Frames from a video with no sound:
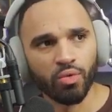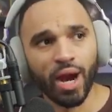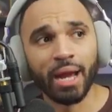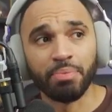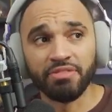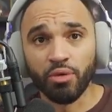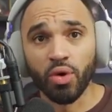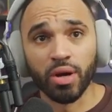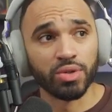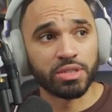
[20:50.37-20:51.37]
right
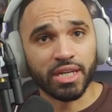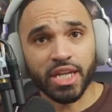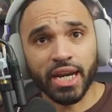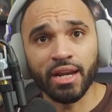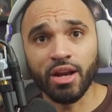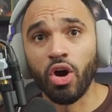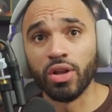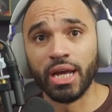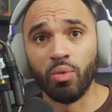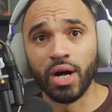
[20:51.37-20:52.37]
before it was
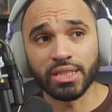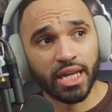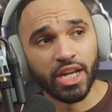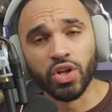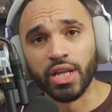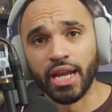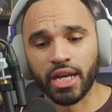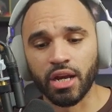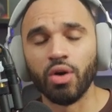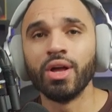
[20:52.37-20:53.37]
all at once and then you let
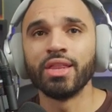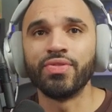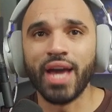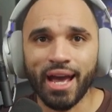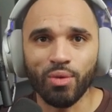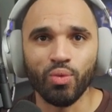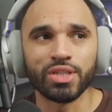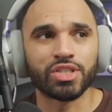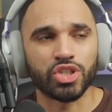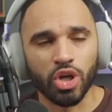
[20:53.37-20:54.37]
it go, that
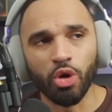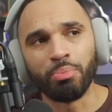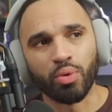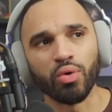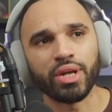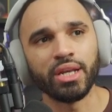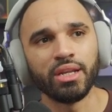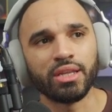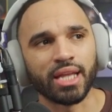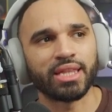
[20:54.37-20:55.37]
was so
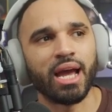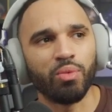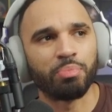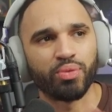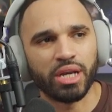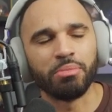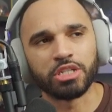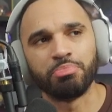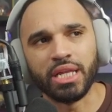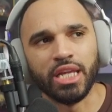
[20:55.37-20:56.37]
broken that that would pretty
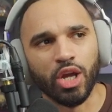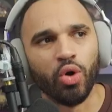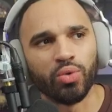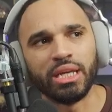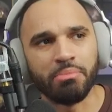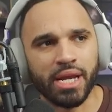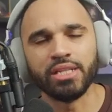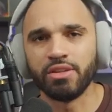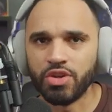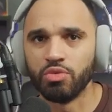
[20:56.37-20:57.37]
much be the only
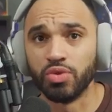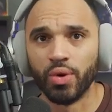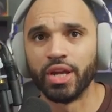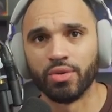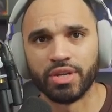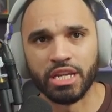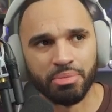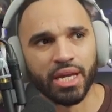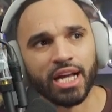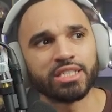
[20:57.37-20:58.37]
means of you doing your
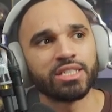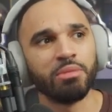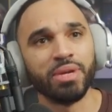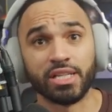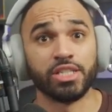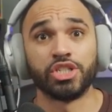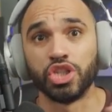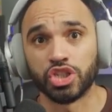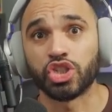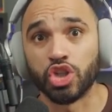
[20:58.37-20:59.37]
DPS, because it's
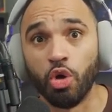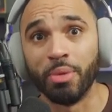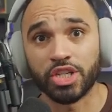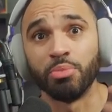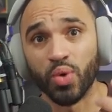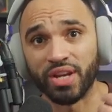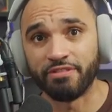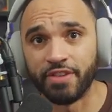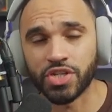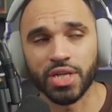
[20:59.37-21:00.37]
just so much more
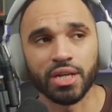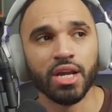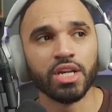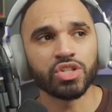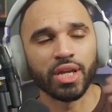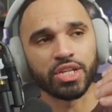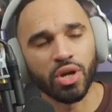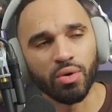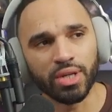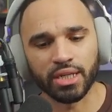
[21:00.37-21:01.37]
efficient. So they
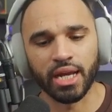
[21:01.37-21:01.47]
toned it